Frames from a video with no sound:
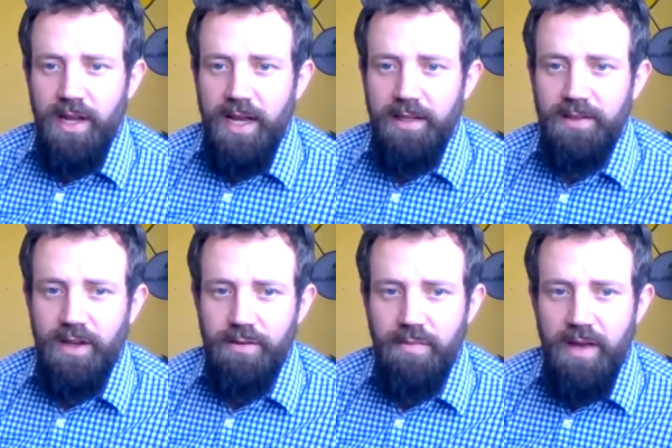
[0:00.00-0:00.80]
And
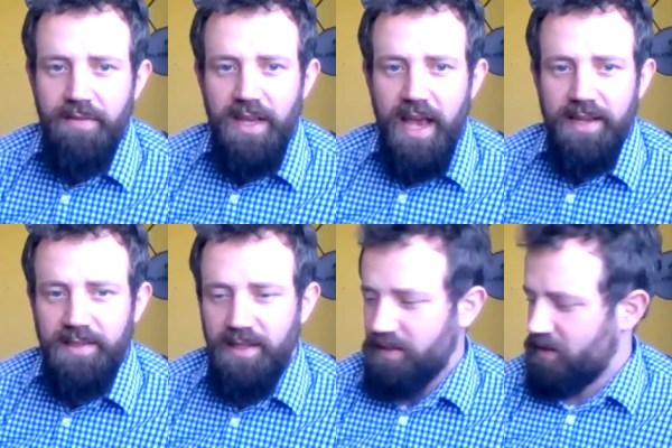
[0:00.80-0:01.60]
so having
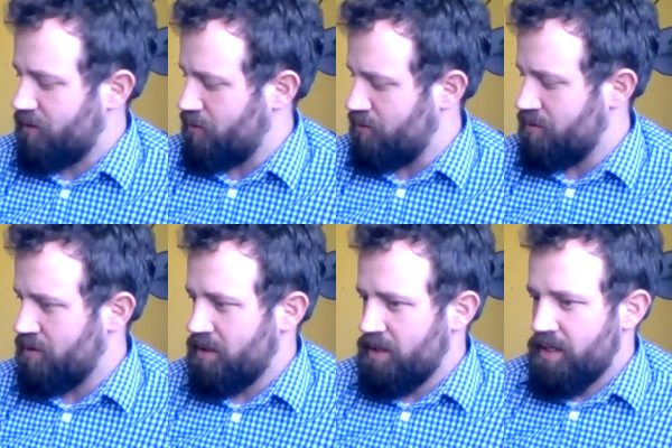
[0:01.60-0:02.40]
access to
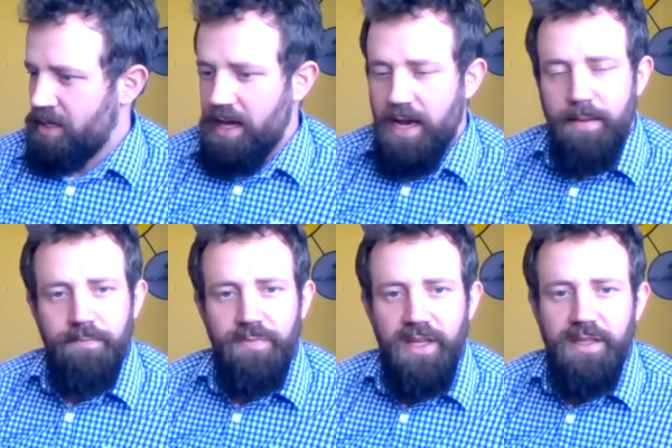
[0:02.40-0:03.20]

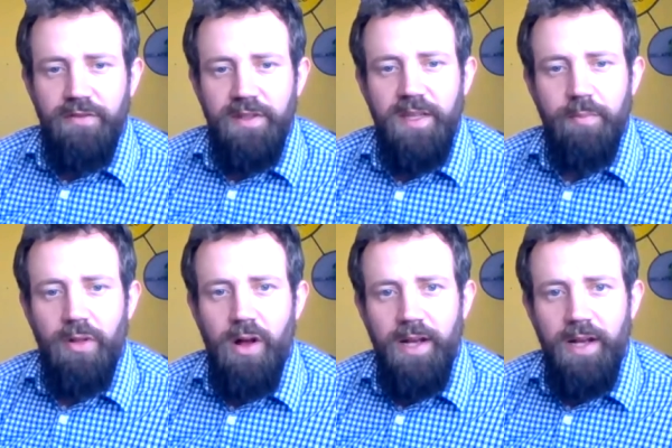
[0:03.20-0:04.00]
the different
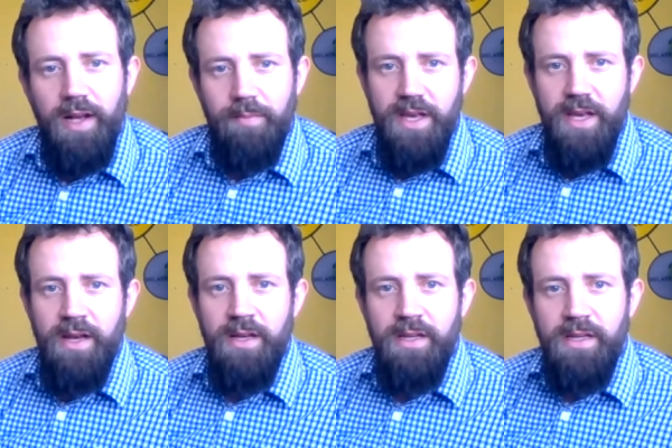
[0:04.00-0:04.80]
suppliers up
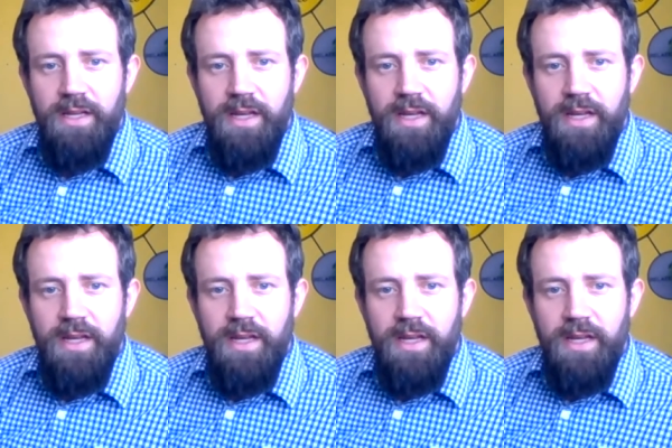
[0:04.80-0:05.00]
there,